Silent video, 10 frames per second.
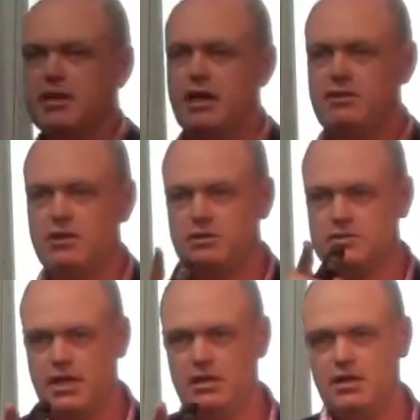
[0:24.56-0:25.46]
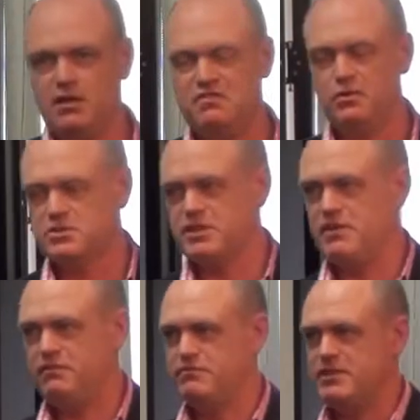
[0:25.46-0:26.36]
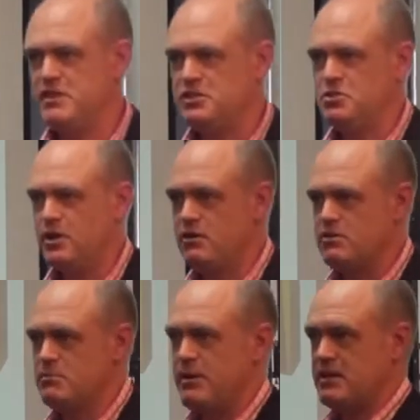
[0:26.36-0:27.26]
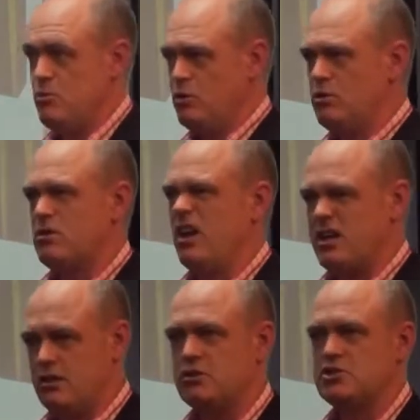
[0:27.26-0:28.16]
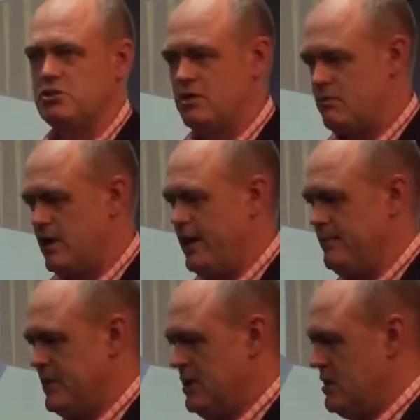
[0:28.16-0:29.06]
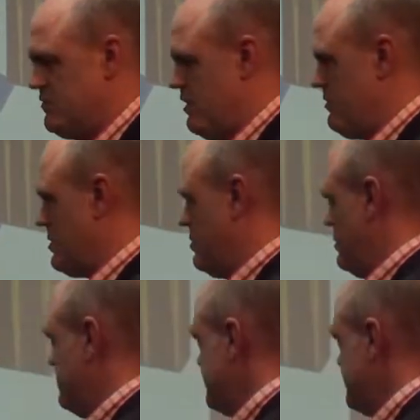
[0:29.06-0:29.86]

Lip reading: together, you can take 4 7200s and make them all look like a logical array. Very, very cool.